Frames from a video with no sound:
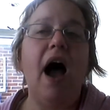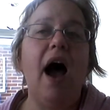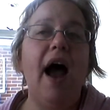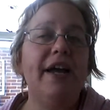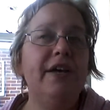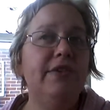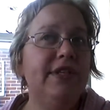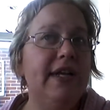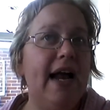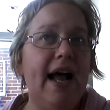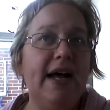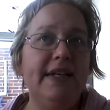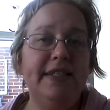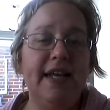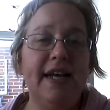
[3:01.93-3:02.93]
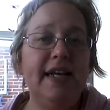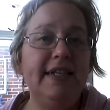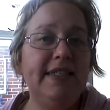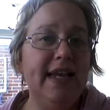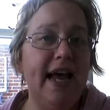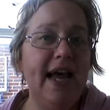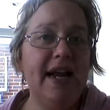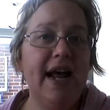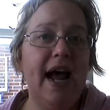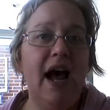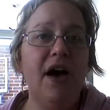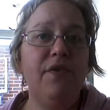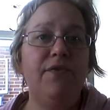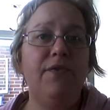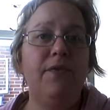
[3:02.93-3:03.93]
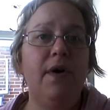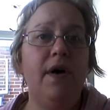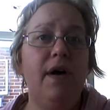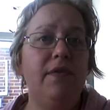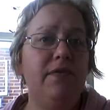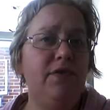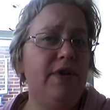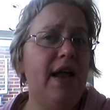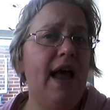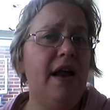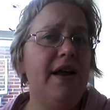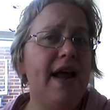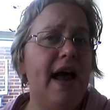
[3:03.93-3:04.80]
I use it as, like I said, an